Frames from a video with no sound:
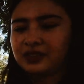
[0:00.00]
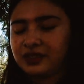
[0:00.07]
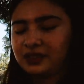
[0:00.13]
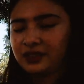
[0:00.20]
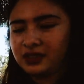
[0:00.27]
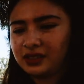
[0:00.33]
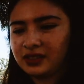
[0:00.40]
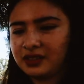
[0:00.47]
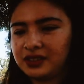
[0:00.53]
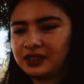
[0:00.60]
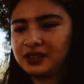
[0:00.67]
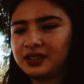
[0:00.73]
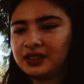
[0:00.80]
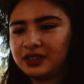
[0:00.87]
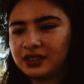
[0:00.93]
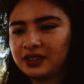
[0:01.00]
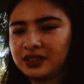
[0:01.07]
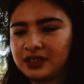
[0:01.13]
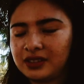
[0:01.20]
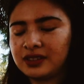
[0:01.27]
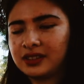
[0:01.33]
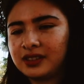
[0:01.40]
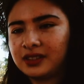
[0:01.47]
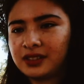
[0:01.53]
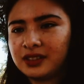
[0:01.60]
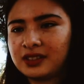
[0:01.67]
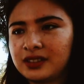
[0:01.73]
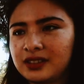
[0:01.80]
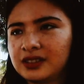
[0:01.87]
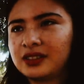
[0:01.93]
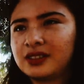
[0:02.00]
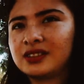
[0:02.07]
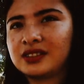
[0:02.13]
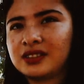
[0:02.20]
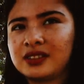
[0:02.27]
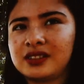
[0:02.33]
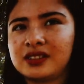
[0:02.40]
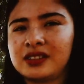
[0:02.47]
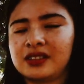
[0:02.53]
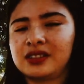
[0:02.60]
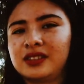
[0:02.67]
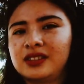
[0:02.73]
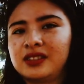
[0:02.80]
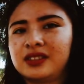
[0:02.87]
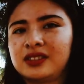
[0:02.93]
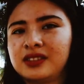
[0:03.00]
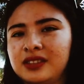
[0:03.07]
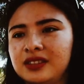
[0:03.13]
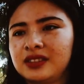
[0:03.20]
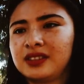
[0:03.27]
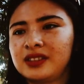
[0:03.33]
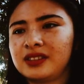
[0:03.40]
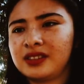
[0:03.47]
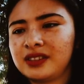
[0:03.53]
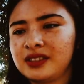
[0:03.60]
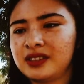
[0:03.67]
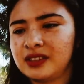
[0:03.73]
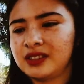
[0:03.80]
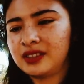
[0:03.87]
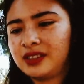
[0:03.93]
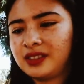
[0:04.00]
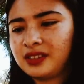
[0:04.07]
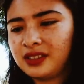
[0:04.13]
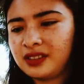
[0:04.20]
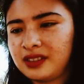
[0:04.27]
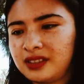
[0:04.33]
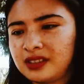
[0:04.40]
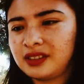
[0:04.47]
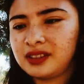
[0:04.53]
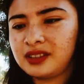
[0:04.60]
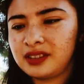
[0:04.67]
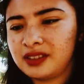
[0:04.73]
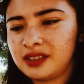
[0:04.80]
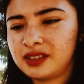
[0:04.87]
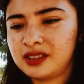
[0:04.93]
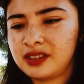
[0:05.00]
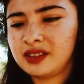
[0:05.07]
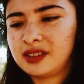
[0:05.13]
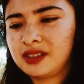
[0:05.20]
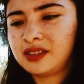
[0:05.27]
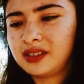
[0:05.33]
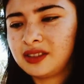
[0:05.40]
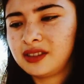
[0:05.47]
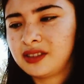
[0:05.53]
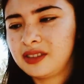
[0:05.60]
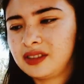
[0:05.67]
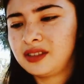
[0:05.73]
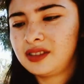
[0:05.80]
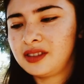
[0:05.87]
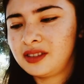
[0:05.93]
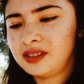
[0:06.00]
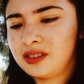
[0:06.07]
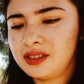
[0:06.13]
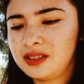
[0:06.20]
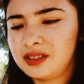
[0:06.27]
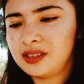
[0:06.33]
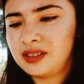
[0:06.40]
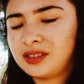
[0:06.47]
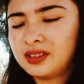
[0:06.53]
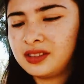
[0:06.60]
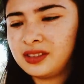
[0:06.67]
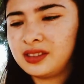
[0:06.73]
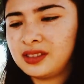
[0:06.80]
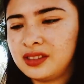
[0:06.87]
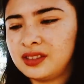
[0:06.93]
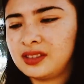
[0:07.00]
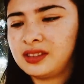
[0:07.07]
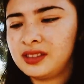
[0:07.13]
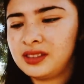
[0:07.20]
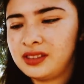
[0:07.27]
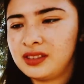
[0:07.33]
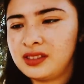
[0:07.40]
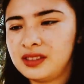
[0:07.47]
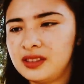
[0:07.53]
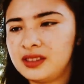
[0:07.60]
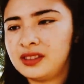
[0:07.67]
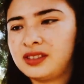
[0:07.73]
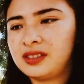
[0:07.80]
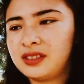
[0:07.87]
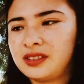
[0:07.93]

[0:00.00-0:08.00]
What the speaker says: This person isn't speaking.